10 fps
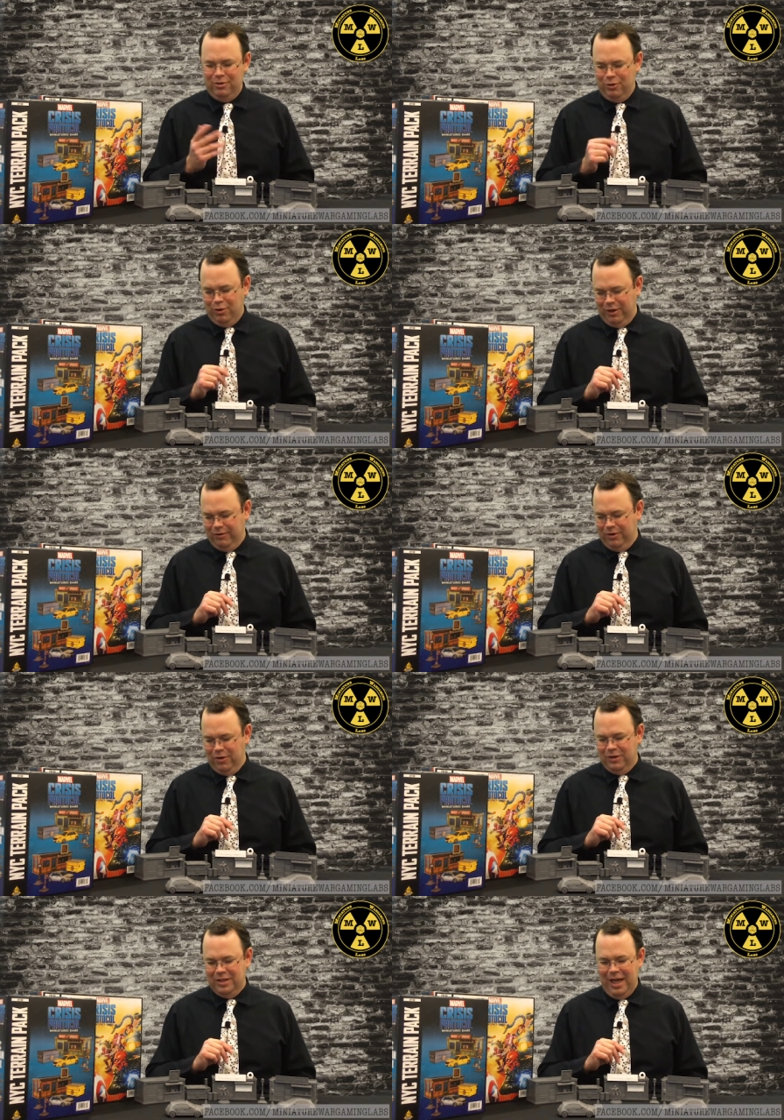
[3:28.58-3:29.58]
You won't even
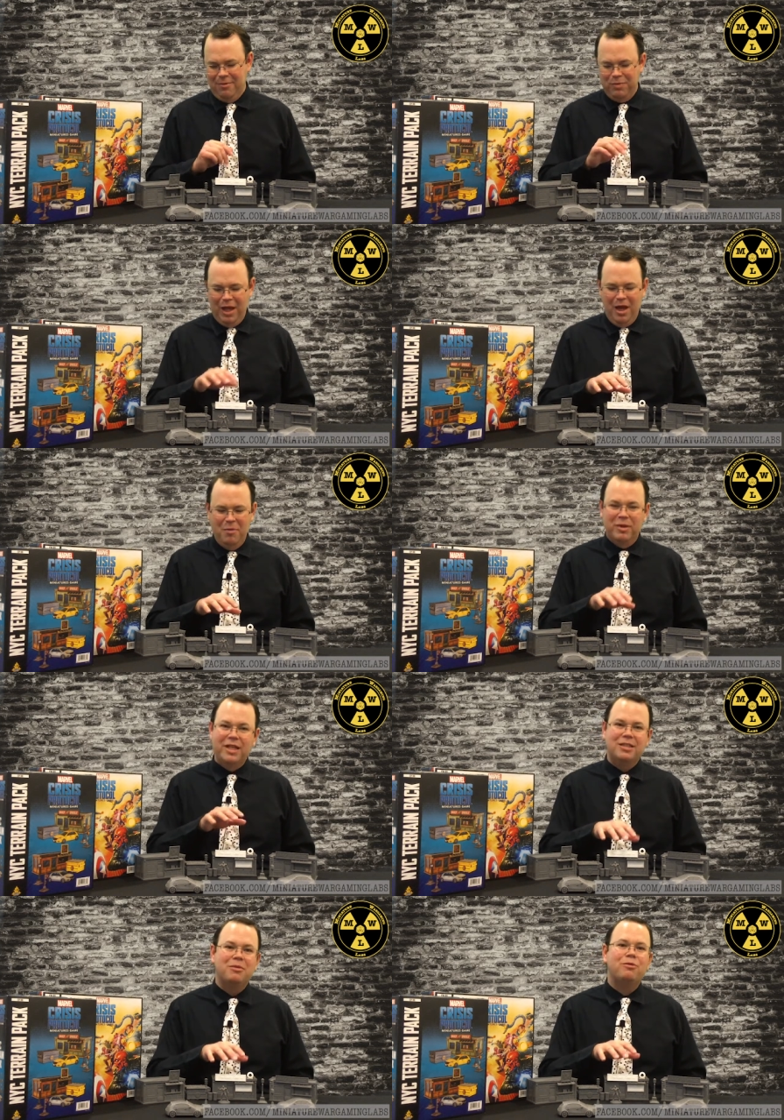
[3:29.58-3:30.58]
notice that. But
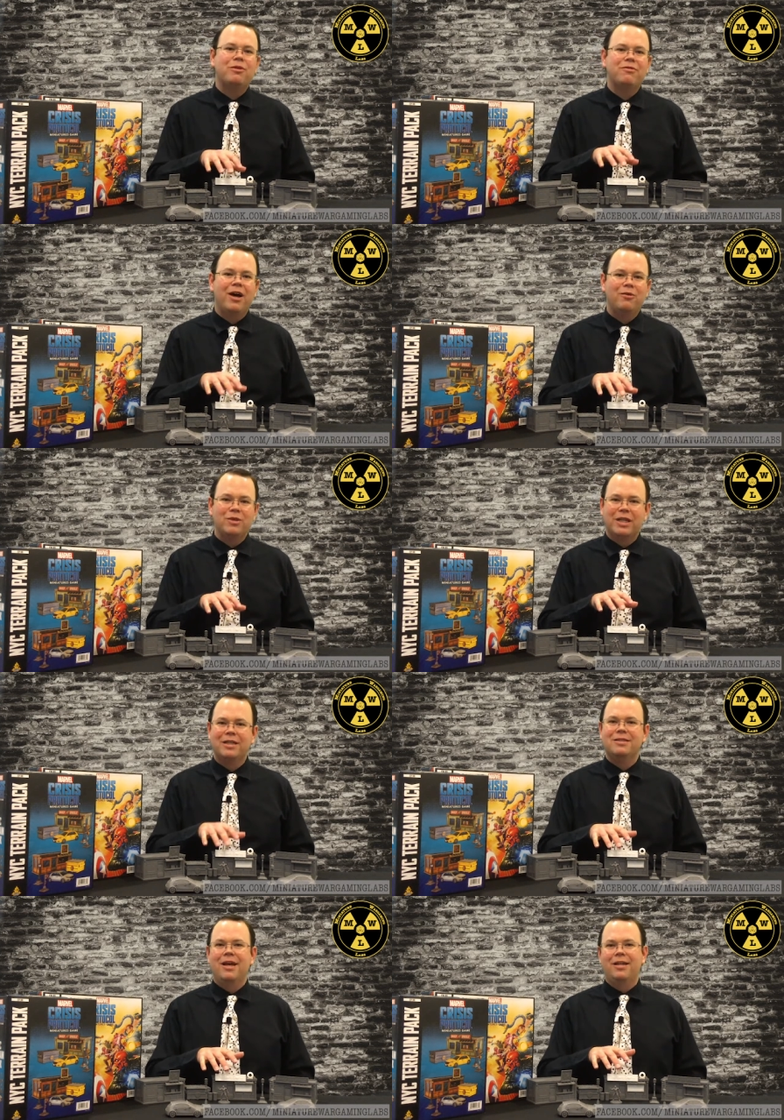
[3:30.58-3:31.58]
that's something we found when they
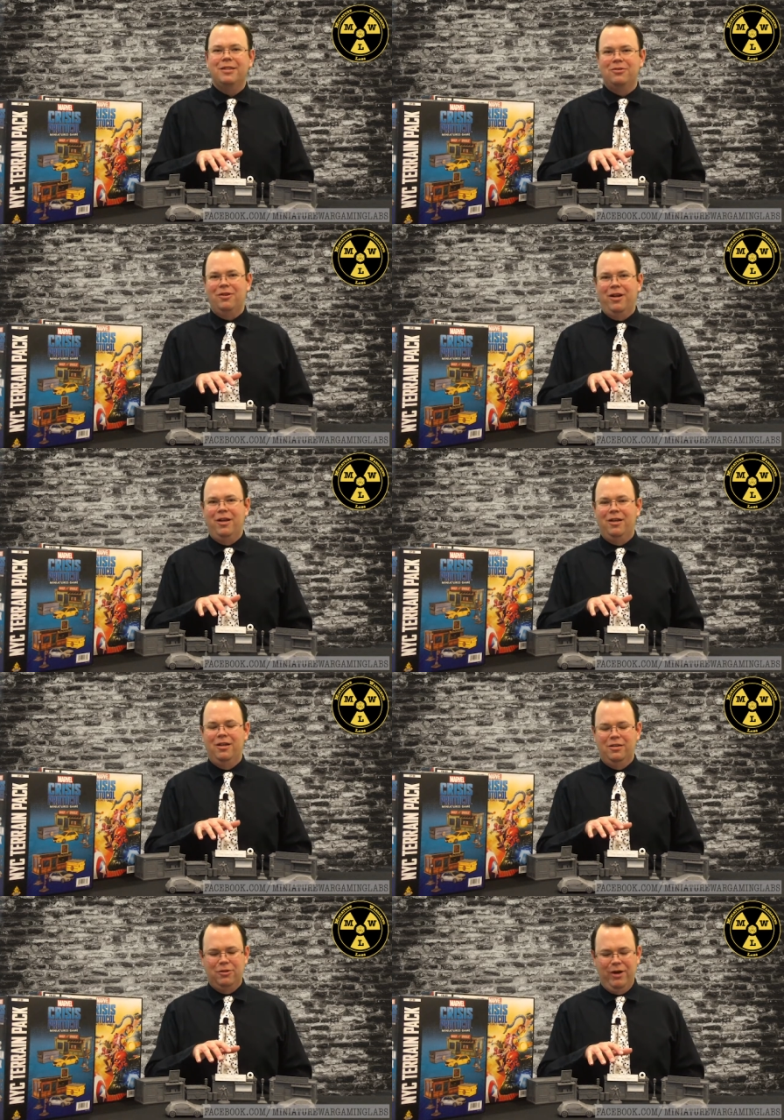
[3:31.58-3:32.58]
designed the train,
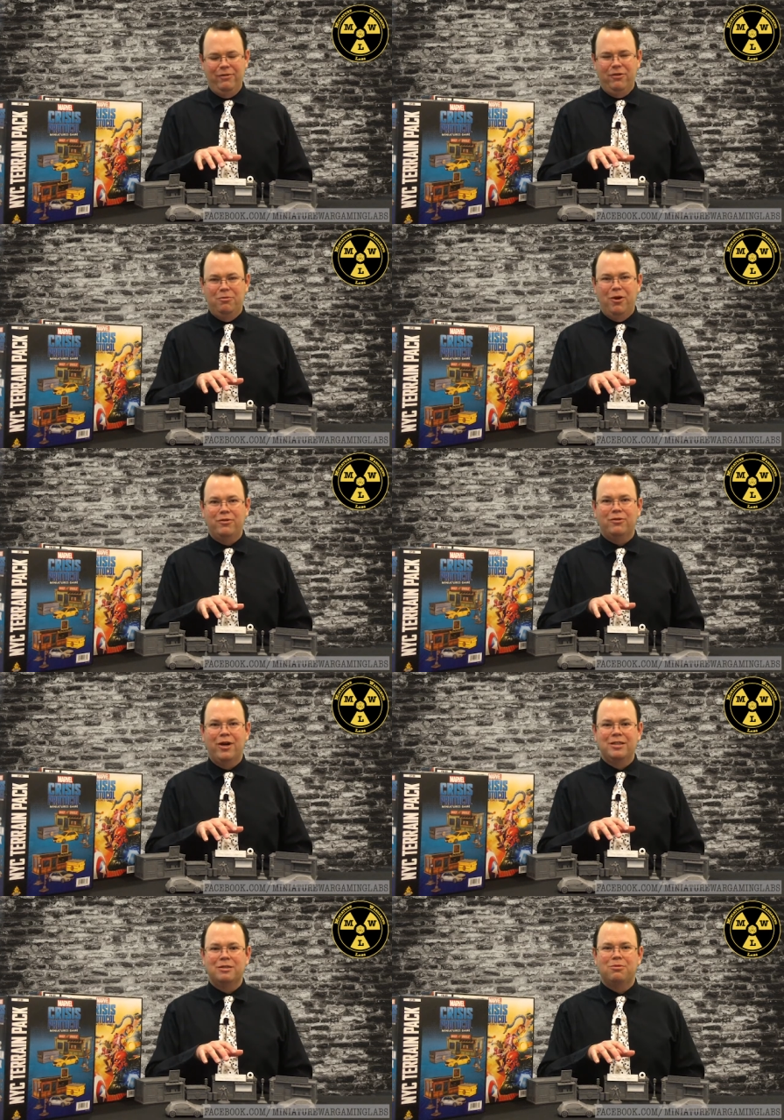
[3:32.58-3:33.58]
terrain for Marvel
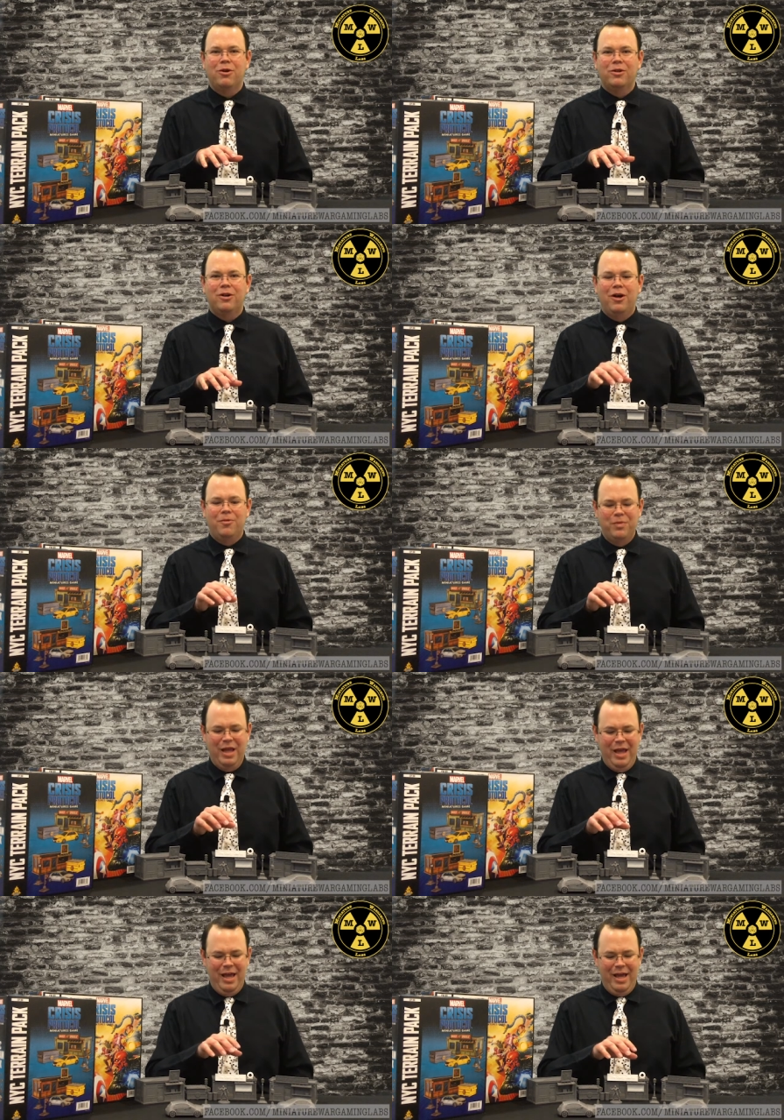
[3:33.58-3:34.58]
Crisis Protocol,
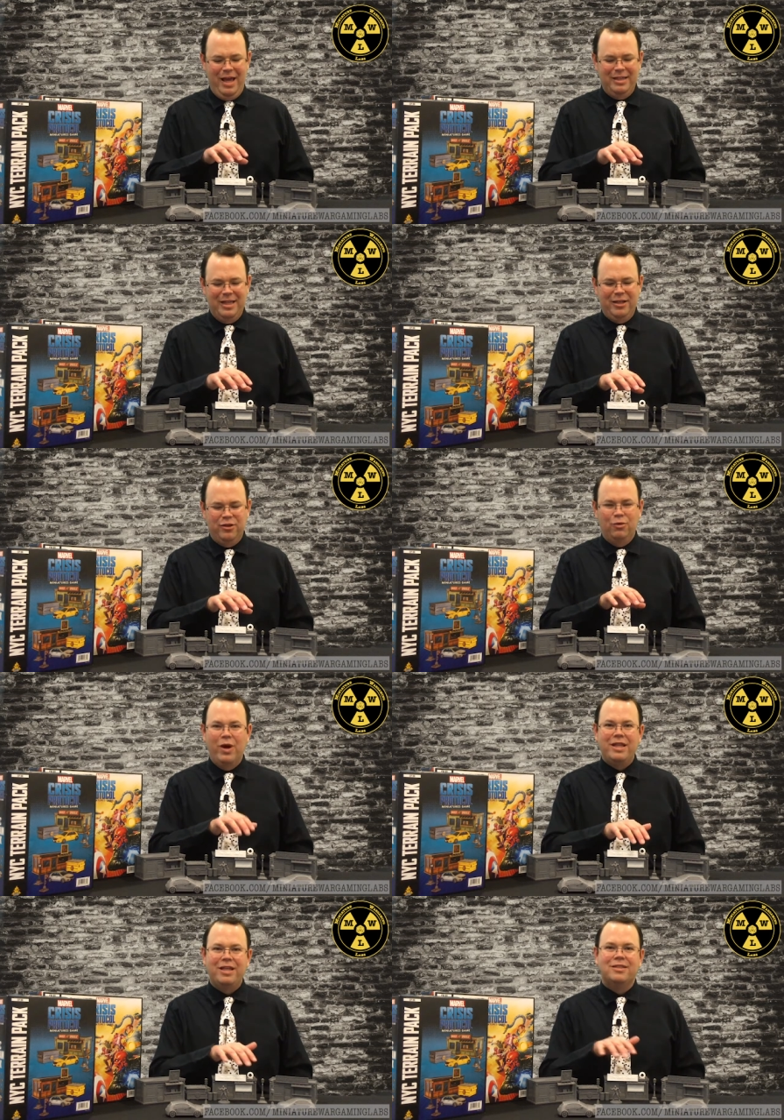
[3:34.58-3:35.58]
is that the
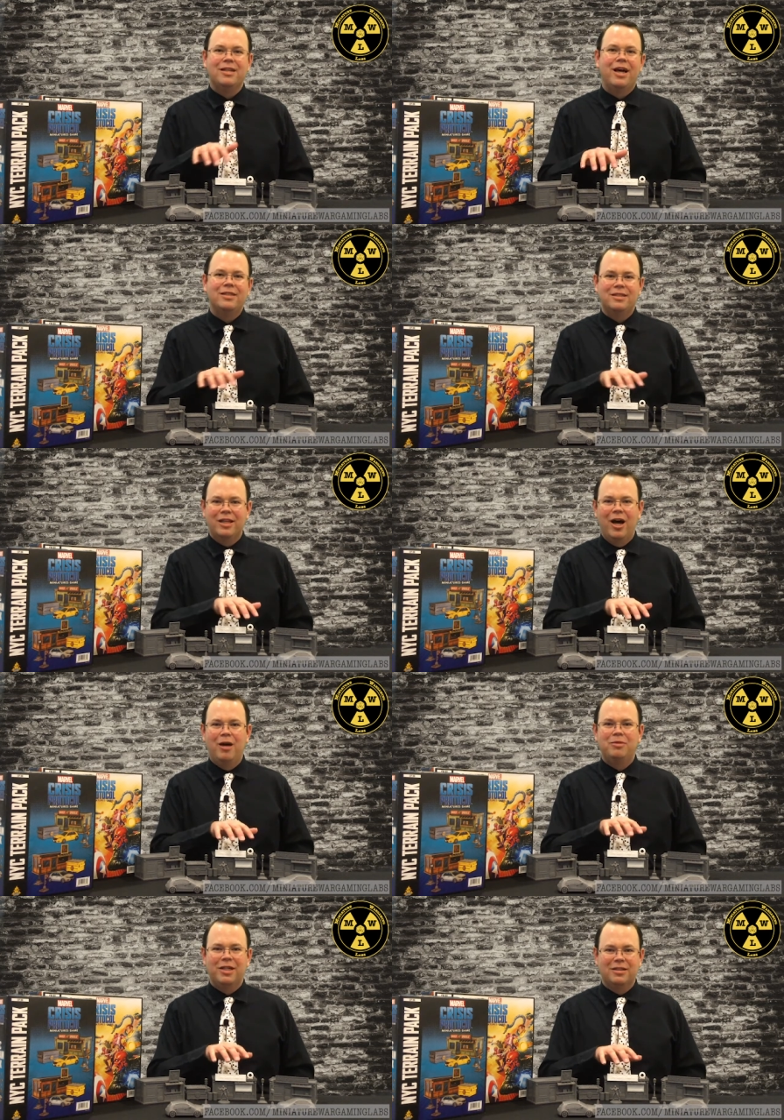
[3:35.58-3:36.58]
way they sized the
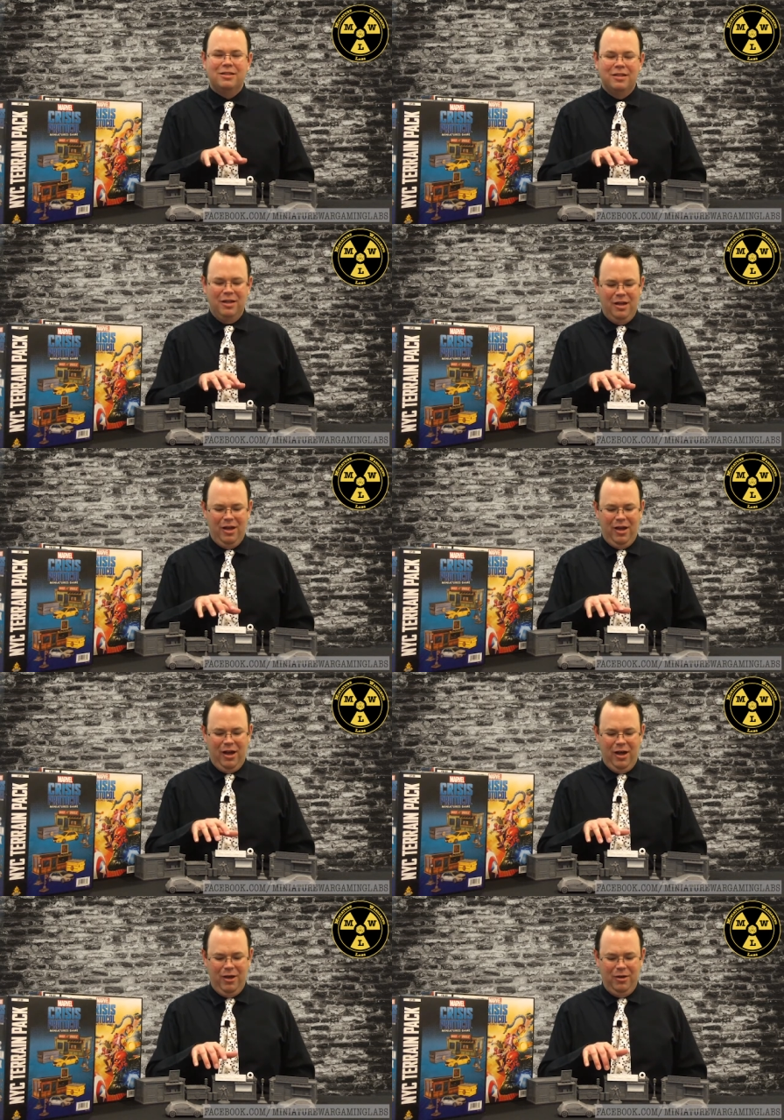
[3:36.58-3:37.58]
objects
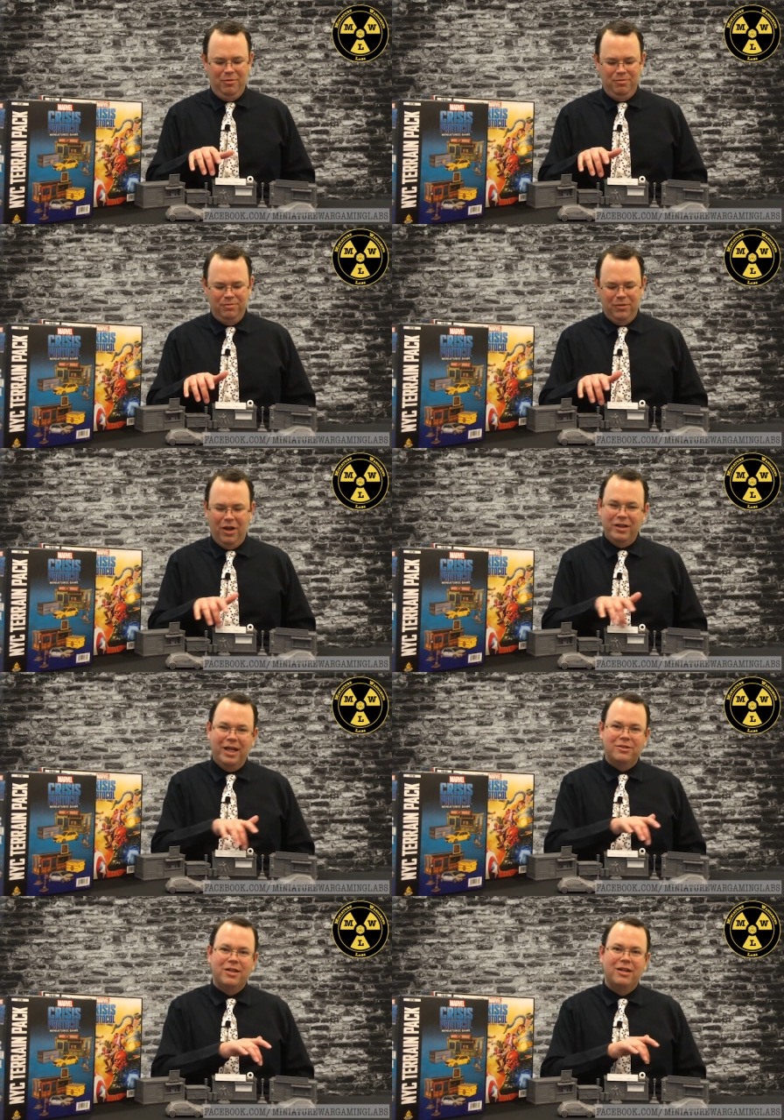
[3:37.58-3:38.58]
um, on the
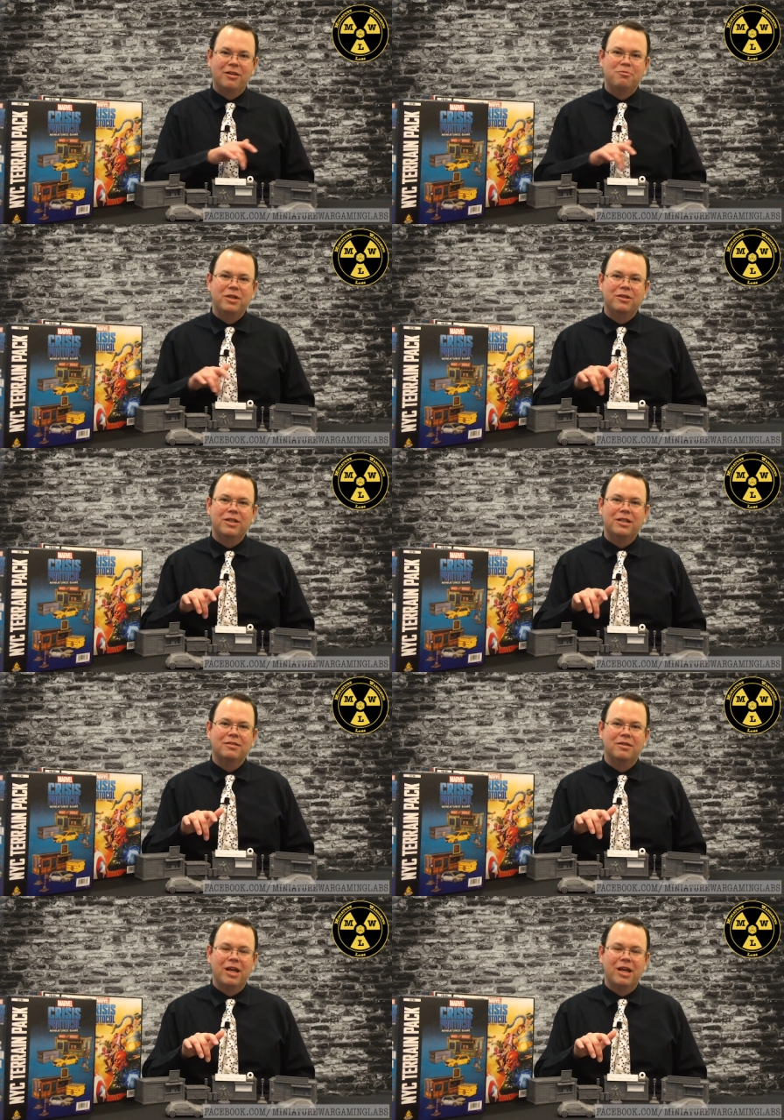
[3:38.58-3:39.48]
outside of the building